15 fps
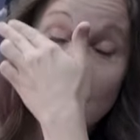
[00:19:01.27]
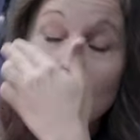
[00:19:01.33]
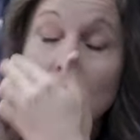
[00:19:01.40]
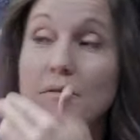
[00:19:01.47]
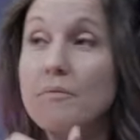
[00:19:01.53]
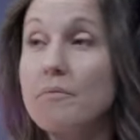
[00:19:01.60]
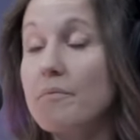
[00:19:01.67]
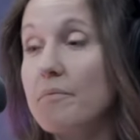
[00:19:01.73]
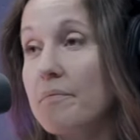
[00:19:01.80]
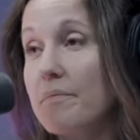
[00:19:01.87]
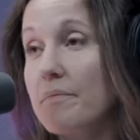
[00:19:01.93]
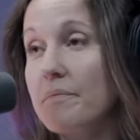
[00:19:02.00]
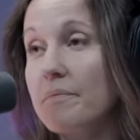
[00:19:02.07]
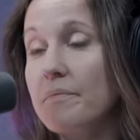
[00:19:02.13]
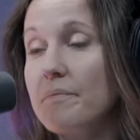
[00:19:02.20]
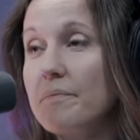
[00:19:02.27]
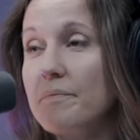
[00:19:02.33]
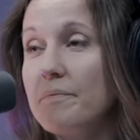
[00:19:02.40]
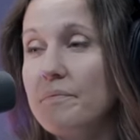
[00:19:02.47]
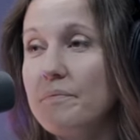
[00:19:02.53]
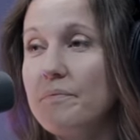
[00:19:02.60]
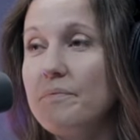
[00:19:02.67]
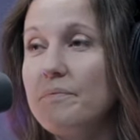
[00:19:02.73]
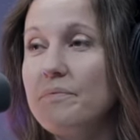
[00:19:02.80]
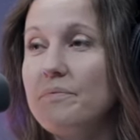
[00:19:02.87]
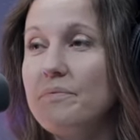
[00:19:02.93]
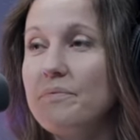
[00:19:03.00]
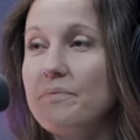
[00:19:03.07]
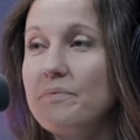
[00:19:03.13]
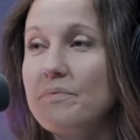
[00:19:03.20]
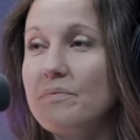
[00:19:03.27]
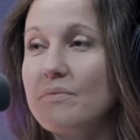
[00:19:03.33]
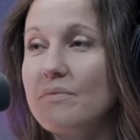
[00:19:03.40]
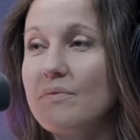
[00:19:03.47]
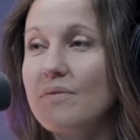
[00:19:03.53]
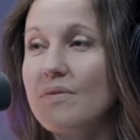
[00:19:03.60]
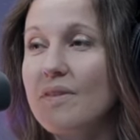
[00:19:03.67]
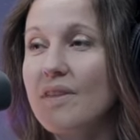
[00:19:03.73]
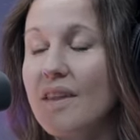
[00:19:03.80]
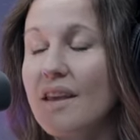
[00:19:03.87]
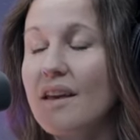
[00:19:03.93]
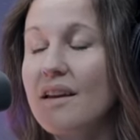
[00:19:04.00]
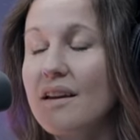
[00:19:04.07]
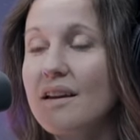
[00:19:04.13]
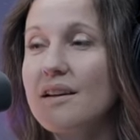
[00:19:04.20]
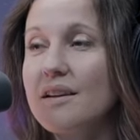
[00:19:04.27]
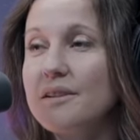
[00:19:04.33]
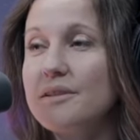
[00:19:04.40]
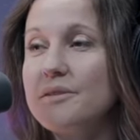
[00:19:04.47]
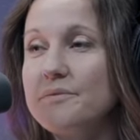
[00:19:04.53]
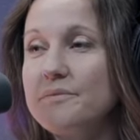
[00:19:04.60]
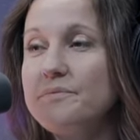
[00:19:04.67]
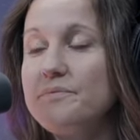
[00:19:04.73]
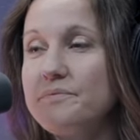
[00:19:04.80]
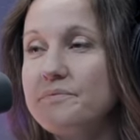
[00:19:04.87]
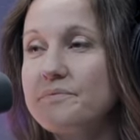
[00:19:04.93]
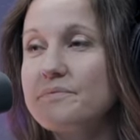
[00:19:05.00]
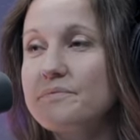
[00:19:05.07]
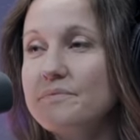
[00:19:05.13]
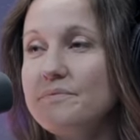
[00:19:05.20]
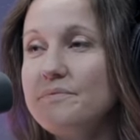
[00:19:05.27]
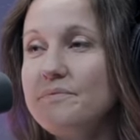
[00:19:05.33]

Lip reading: (silent)